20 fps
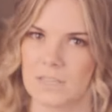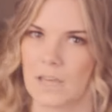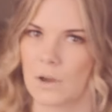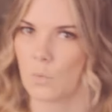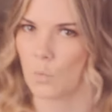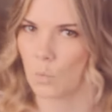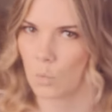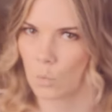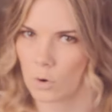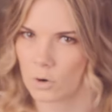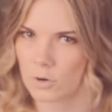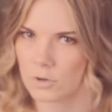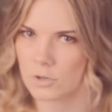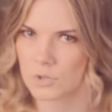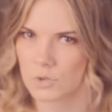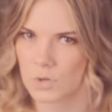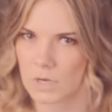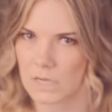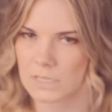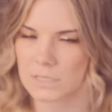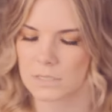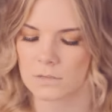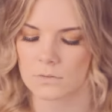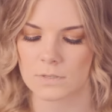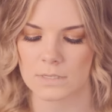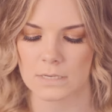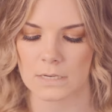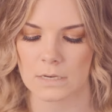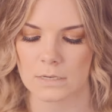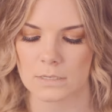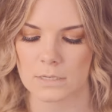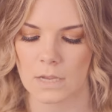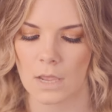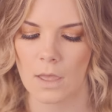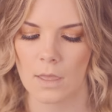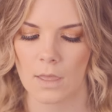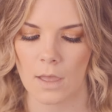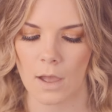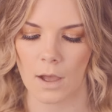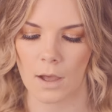that weren't translucent.
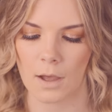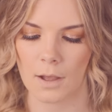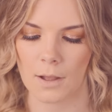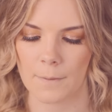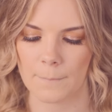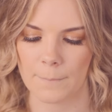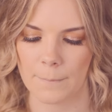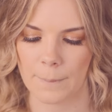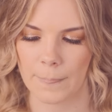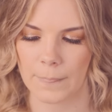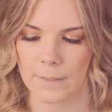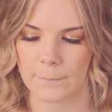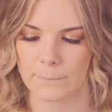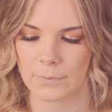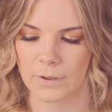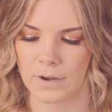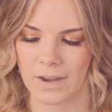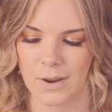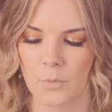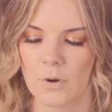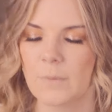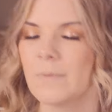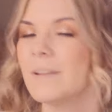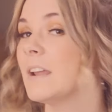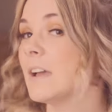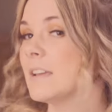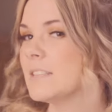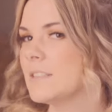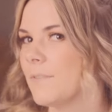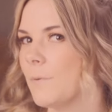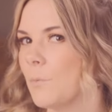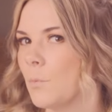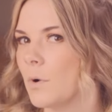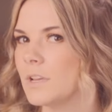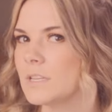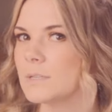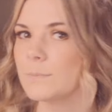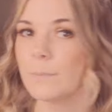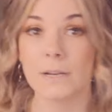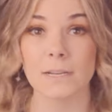But it would have been nice if it
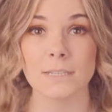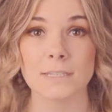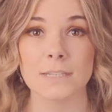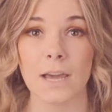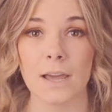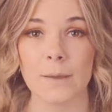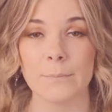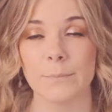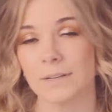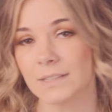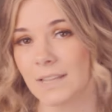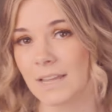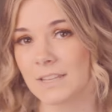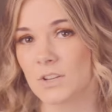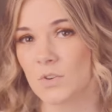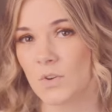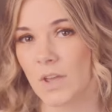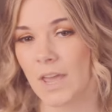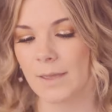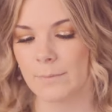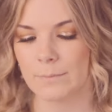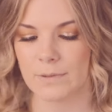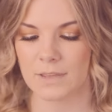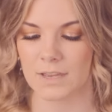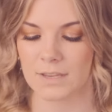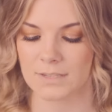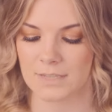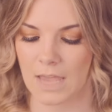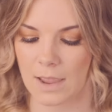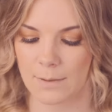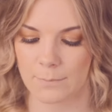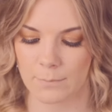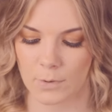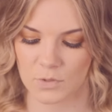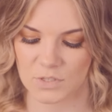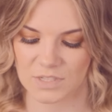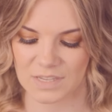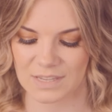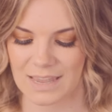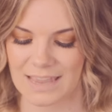was, but it's not, but that's okay because I'm
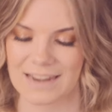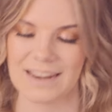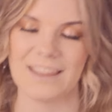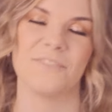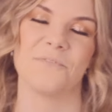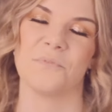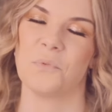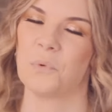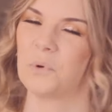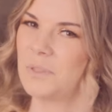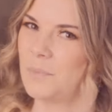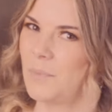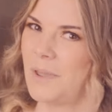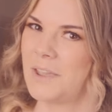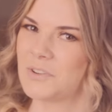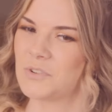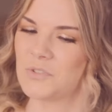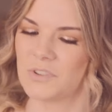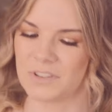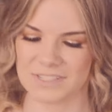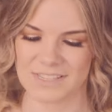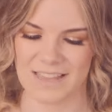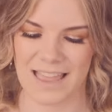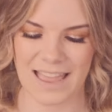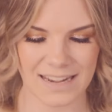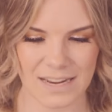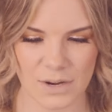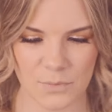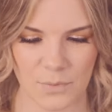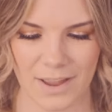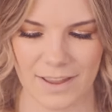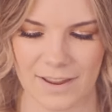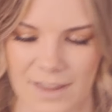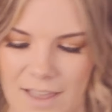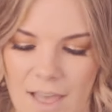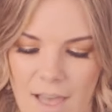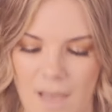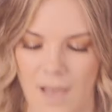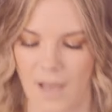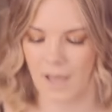mostly in it for the Pegatrix anyway.
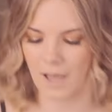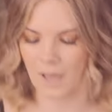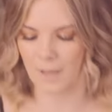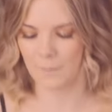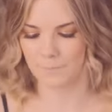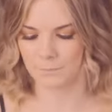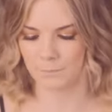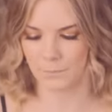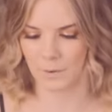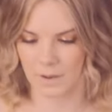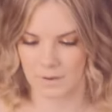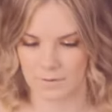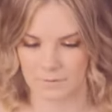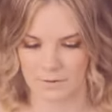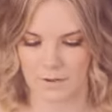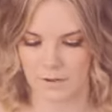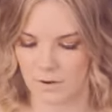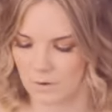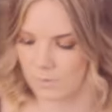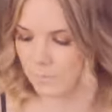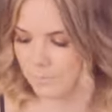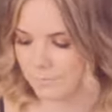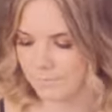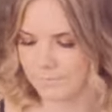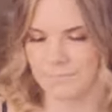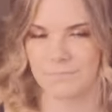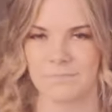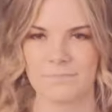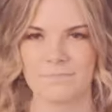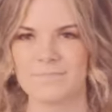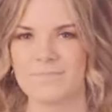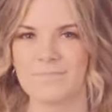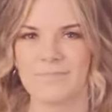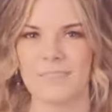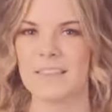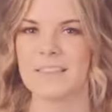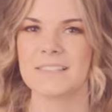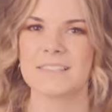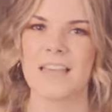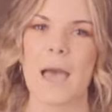But you know,
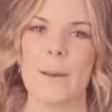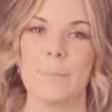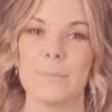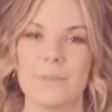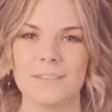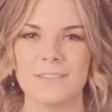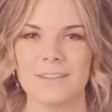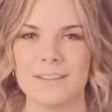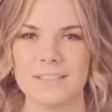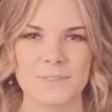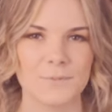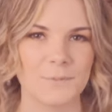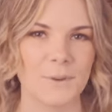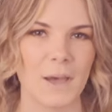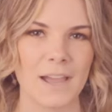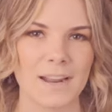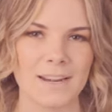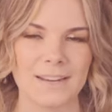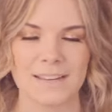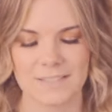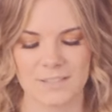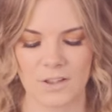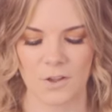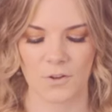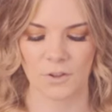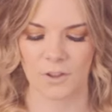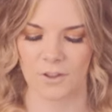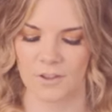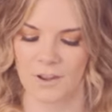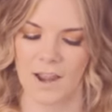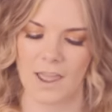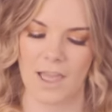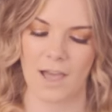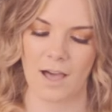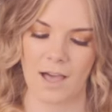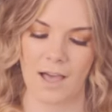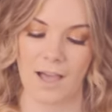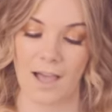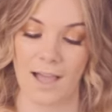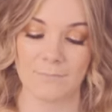things happen. It's fine. It's all good.
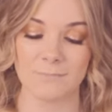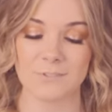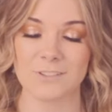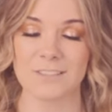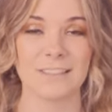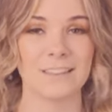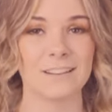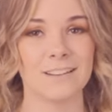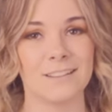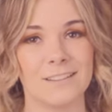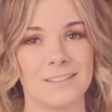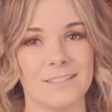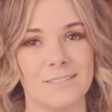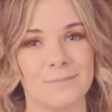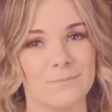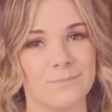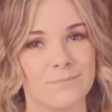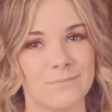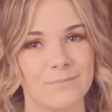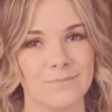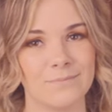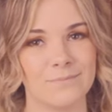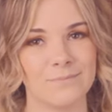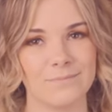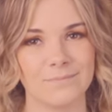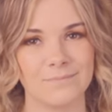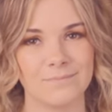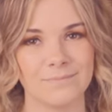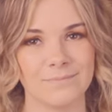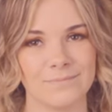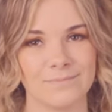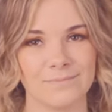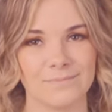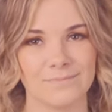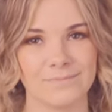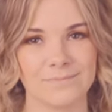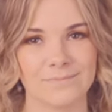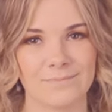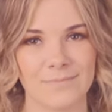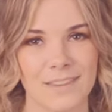I'm just gonna
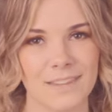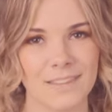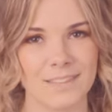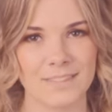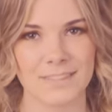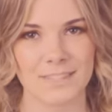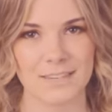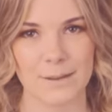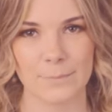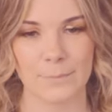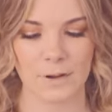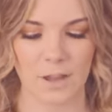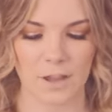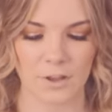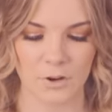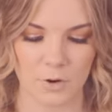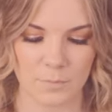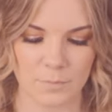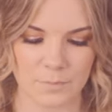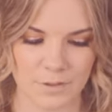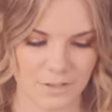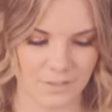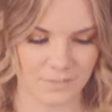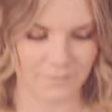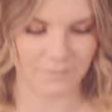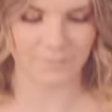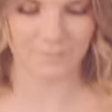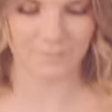snip it on open.